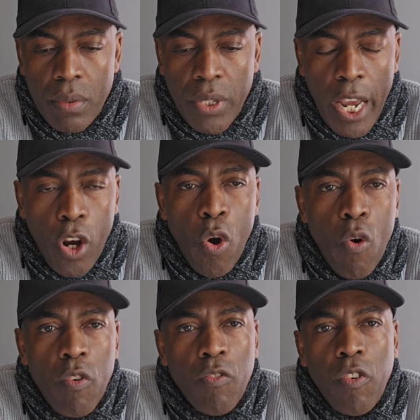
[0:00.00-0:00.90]
take
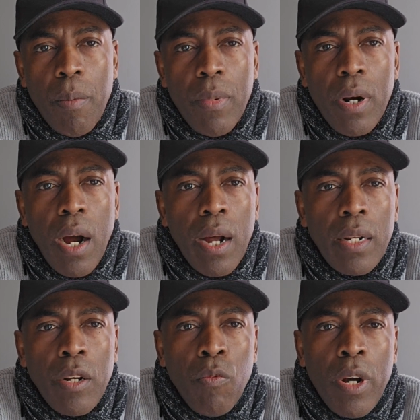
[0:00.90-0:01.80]
over from
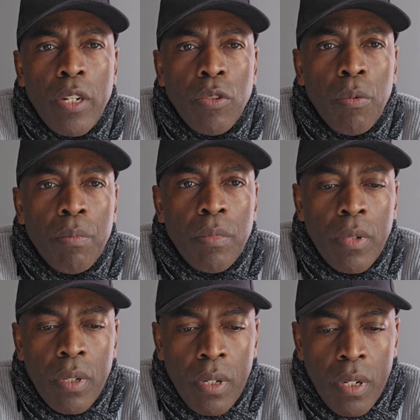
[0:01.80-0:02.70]
God and want to
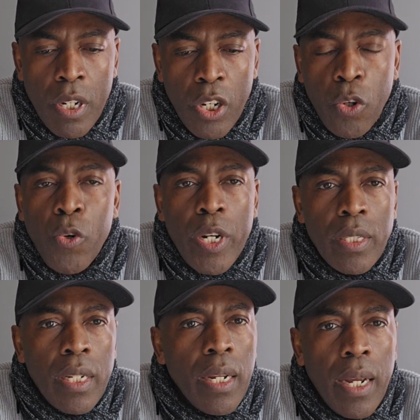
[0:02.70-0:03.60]

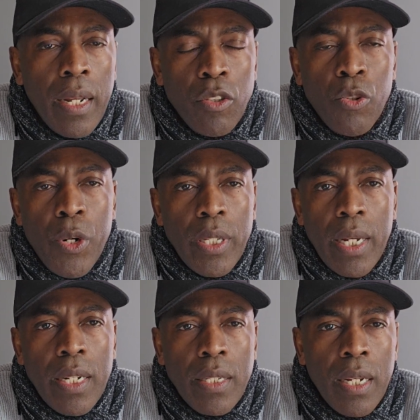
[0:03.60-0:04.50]
creating create
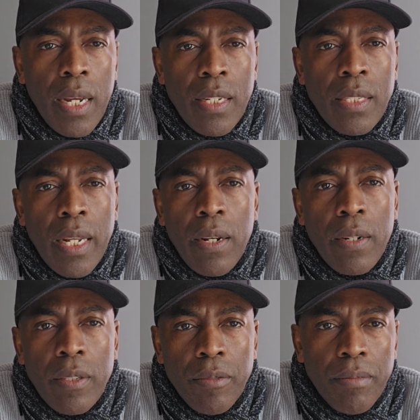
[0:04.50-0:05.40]
anything ex nihilo.